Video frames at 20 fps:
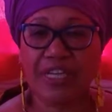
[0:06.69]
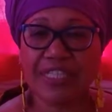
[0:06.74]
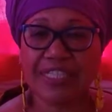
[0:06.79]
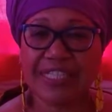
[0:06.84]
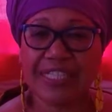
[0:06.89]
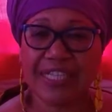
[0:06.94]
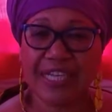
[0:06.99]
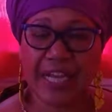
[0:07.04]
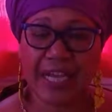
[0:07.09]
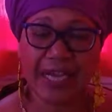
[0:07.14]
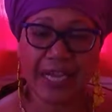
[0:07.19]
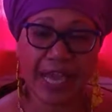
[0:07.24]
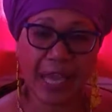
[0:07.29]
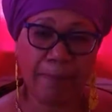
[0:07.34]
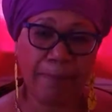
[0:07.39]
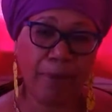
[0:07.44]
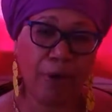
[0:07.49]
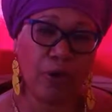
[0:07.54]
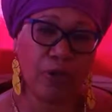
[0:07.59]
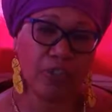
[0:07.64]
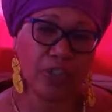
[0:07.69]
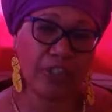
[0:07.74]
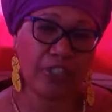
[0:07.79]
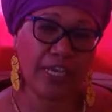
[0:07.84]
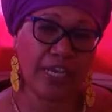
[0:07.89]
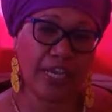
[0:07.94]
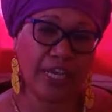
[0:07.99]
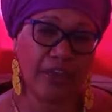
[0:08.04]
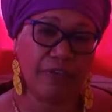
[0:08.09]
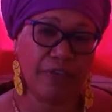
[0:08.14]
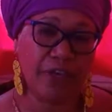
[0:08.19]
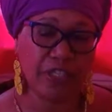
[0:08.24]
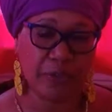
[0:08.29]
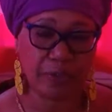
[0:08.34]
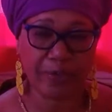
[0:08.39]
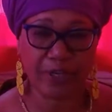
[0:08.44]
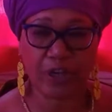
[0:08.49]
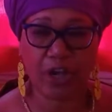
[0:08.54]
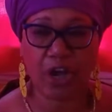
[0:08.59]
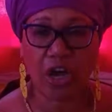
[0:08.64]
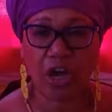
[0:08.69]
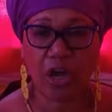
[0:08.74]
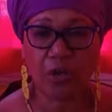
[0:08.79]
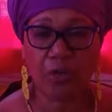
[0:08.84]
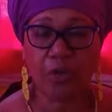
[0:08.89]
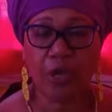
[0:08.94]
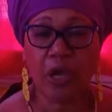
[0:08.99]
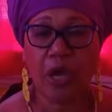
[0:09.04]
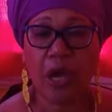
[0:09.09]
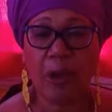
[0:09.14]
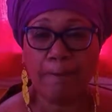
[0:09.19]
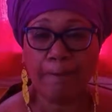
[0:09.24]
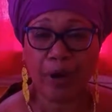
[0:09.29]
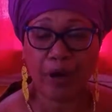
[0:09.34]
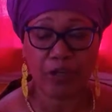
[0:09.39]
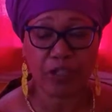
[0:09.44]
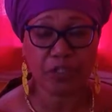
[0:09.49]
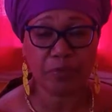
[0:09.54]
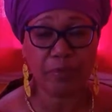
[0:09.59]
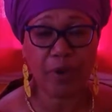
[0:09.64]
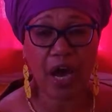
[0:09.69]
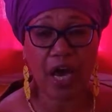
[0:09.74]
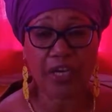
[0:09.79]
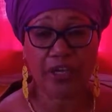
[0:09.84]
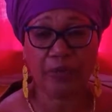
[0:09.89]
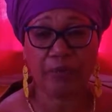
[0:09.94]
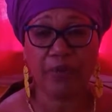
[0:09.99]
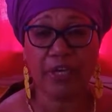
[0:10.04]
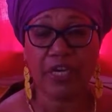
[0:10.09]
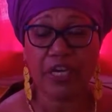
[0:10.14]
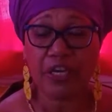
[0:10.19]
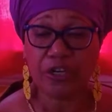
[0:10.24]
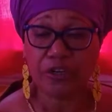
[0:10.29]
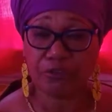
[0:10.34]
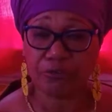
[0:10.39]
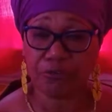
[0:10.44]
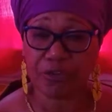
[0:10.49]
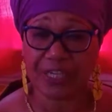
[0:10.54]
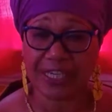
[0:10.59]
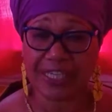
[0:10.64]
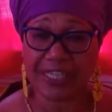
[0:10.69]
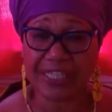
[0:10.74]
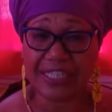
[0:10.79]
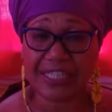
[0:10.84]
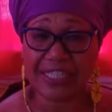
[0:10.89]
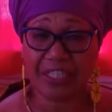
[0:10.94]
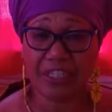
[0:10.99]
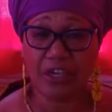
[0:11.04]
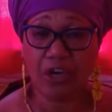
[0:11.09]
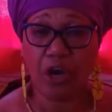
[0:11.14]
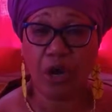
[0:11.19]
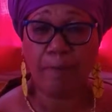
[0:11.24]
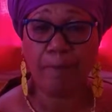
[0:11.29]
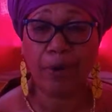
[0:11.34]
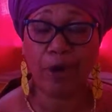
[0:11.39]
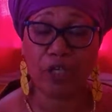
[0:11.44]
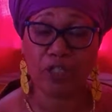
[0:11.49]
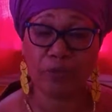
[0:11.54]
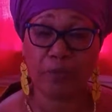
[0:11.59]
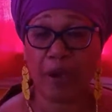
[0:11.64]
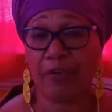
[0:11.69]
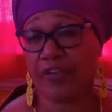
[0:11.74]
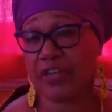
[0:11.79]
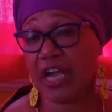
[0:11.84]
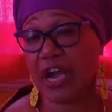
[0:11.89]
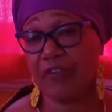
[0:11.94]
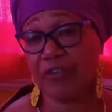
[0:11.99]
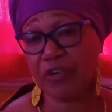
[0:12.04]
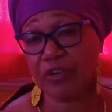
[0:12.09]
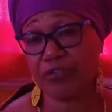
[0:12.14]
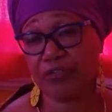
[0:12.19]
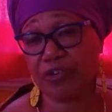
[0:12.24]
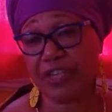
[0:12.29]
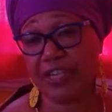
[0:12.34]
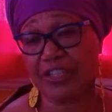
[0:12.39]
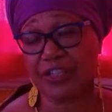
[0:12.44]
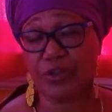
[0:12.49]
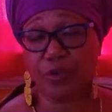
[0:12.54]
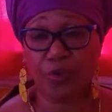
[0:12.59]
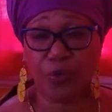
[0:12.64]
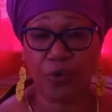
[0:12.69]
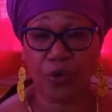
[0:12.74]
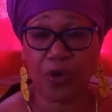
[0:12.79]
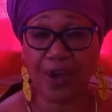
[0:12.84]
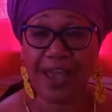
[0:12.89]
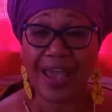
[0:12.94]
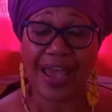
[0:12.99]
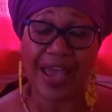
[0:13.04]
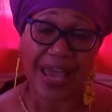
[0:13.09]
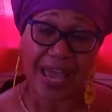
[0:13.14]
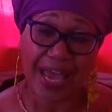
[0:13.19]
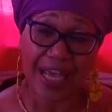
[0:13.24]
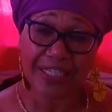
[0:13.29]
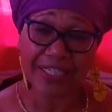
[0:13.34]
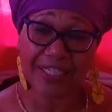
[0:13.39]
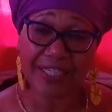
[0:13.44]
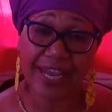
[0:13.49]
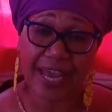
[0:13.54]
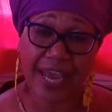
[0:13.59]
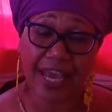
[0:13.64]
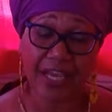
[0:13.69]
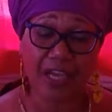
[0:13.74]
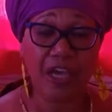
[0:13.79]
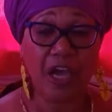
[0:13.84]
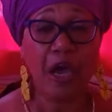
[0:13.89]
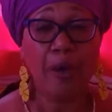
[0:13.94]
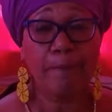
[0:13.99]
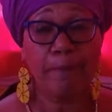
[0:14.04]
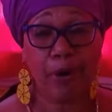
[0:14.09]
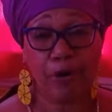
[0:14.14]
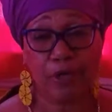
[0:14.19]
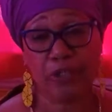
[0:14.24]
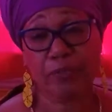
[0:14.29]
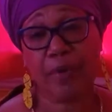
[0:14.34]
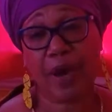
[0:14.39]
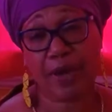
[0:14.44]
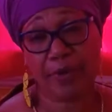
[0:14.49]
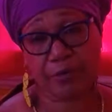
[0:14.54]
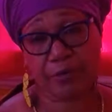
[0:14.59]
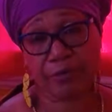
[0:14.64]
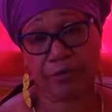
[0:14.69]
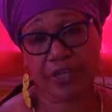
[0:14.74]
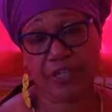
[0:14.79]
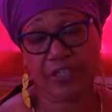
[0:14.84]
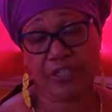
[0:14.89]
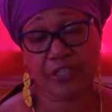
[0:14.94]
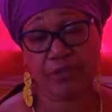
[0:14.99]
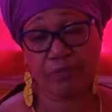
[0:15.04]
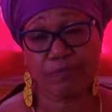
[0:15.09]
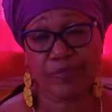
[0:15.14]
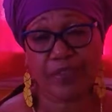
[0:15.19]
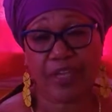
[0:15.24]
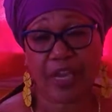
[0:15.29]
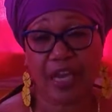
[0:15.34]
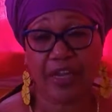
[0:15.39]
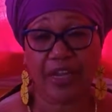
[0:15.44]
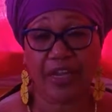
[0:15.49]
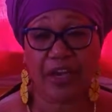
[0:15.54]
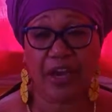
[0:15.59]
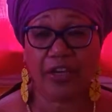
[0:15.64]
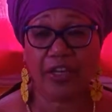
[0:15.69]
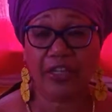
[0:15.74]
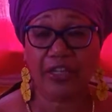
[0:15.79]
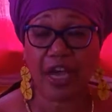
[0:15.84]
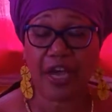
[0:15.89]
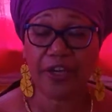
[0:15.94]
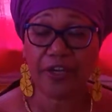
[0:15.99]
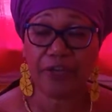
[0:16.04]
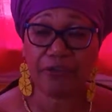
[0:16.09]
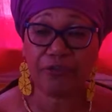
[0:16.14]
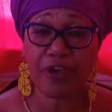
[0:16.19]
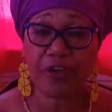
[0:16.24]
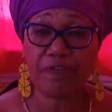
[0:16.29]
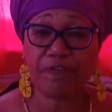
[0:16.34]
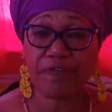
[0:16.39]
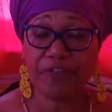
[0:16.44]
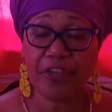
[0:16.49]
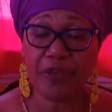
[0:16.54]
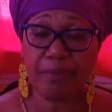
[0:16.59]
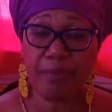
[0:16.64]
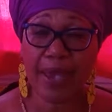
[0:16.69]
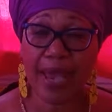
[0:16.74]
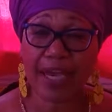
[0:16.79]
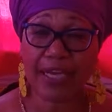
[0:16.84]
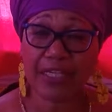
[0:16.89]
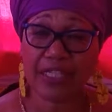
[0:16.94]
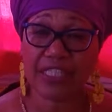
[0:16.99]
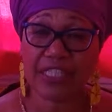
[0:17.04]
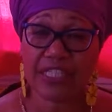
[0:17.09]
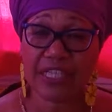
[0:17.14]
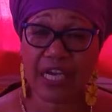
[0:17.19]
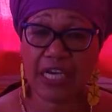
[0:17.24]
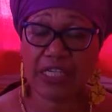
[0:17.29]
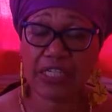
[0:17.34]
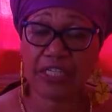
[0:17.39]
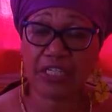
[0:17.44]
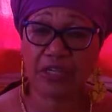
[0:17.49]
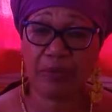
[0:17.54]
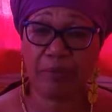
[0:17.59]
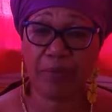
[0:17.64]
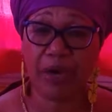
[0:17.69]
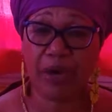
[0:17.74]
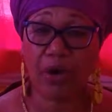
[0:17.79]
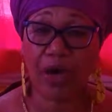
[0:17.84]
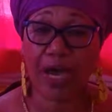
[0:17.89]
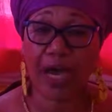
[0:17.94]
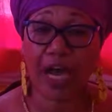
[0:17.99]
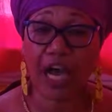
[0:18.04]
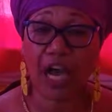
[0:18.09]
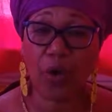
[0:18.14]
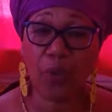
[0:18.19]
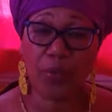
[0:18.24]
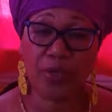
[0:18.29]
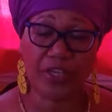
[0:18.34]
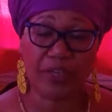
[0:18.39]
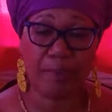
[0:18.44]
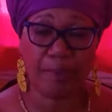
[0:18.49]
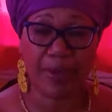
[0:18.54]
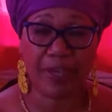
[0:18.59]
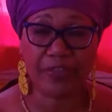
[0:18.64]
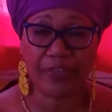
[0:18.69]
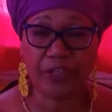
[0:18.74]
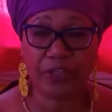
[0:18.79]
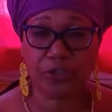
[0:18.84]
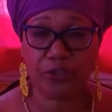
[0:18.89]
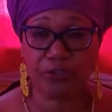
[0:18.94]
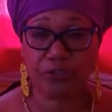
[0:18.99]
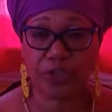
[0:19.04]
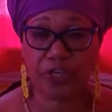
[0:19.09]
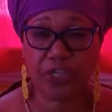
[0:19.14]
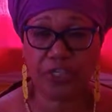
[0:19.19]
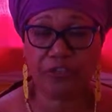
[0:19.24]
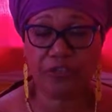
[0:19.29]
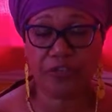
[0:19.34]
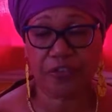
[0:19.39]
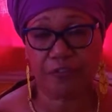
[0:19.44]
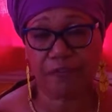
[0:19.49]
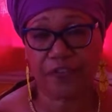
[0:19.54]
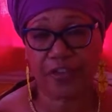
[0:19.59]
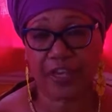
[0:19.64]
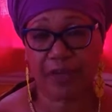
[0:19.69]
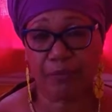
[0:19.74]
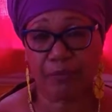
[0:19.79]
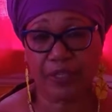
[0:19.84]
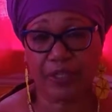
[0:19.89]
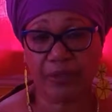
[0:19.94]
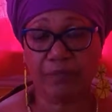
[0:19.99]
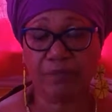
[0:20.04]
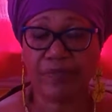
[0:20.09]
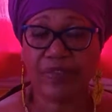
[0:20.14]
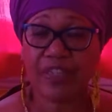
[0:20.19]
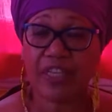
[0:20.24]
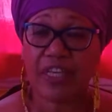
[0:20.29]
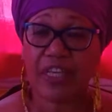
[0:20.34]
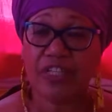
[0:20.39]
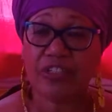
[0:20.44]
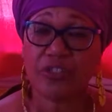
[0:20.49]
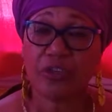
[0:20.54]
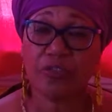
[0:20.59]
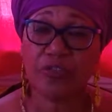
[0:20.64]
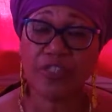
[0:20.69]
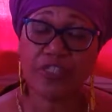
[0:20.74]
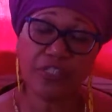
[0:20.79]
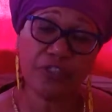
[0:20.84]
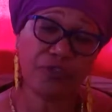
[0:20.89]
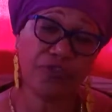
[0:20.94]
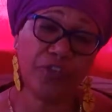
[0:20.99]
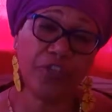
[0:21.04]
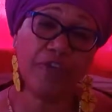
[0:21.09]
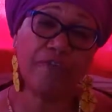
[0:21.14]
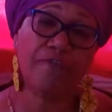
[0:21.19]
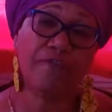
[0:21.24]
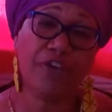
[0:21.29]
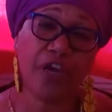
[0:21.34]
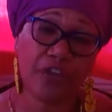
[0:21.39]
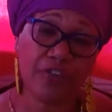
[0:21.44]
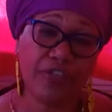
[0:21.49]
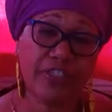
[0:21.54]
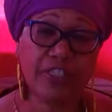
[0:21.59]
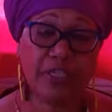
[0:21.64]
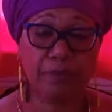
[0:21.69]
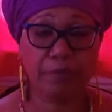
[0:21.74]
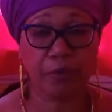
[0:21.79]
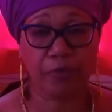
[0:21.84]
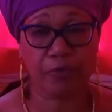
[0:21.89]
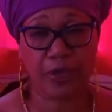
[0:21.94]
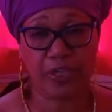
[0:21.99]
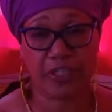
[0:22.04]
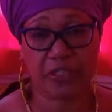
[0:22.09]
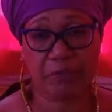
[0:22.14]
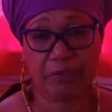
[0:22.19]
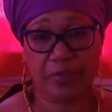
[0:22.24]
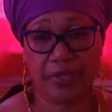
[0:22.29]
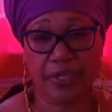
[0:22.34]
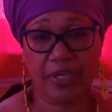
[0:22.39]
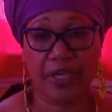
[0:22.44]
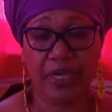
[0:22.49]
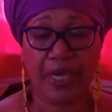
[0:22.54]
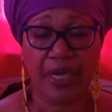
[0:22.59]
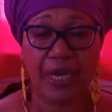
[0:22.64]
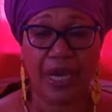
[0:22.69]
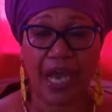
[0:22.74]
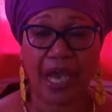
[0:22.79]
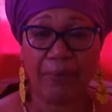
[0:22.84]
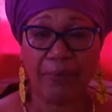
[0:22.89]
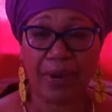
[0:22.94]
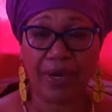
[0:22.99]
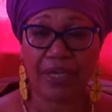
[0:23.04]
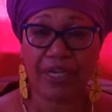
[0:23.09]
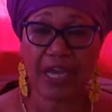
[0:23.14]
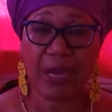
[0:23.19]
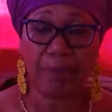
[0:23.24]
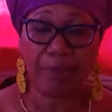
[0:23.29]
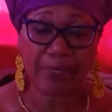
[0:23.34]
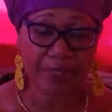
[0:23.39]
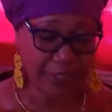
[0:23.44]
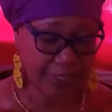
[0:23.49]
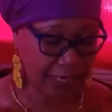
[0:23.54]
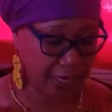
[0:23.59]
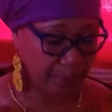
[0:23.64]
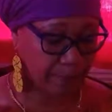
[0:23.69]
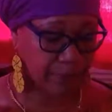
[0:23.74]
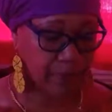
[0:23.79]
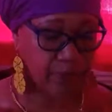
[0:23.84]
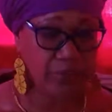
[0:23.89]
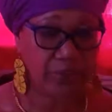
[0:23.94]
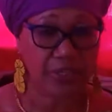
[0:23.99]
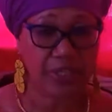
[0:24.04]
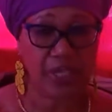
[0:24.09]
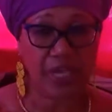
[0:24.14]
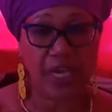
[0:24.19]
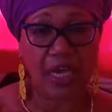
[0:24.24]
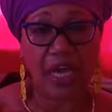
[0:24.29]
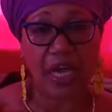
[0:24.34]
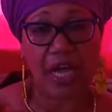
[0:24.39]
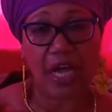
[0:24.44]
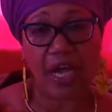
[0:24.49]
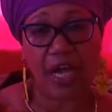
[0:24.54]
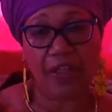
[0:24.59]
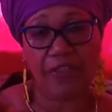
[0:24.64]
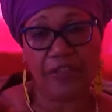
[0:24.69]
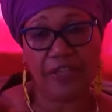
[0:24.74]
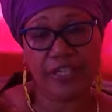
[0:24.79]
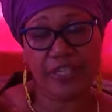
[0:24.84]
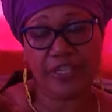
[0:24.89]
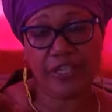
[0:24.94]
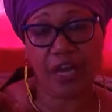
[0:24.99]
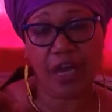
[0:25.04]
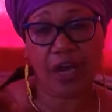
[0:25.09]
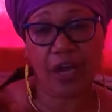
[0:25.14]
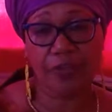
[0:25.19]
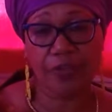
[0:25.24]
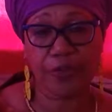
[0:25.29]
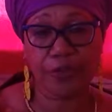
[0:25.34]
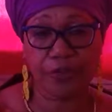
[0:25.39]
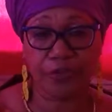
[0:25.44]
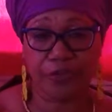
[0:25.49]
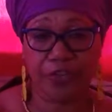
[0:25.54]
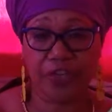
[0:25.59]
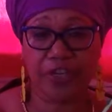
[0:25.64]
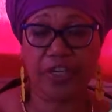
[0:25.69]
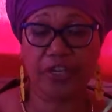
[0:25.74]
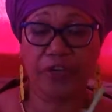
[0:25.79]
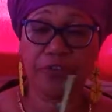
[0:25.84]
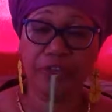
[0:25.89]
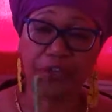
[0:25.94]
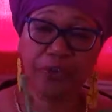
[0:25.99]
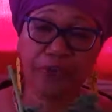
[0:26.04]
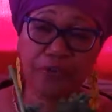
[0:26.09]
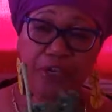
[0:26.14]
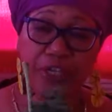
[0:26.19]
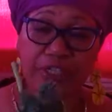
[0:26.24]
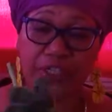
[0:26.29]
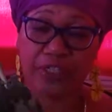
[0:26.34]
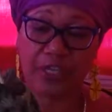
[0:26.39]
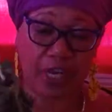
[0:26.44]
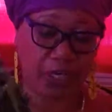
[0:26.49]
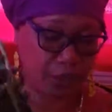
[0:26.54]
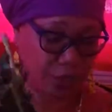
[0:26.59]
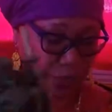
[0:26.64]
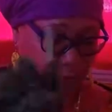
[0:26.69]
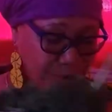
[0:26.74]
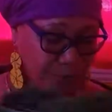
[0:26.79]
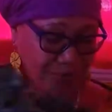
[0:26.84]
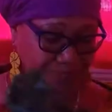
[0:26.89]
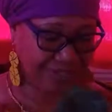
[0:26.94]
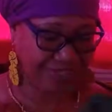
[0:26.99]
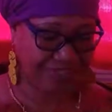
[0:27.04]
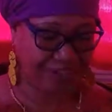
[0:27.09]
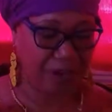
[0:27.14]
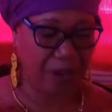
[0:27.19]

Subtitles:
Today I posted a recipe called Postpartum Greens, Postpartum Recovery Greens, or hashtag Postpartum Greens. And I got a lot of great feedback and discussion about how we can make these greens for the family. So this is really a very simple recipe. I brought a couple of samples. Here are the greens that I use.